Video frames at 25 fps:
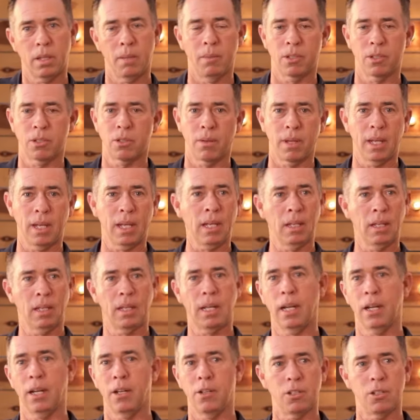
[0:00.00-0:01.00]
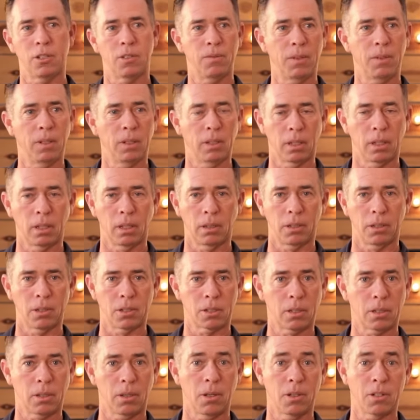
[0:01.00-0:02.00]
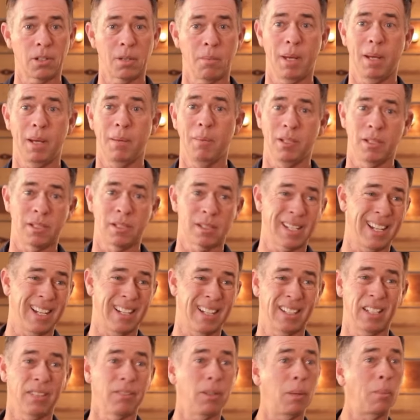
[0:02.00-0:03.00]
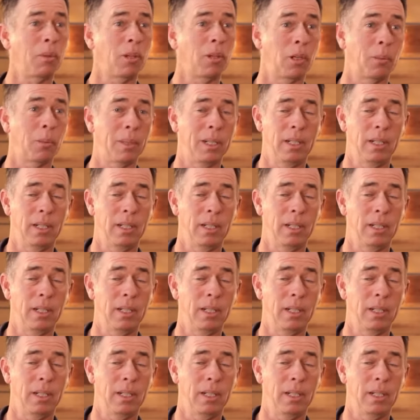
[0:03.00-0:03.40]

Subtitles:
And so they can kind of just feel a little discouraged and maybe just kind of give up a little bit.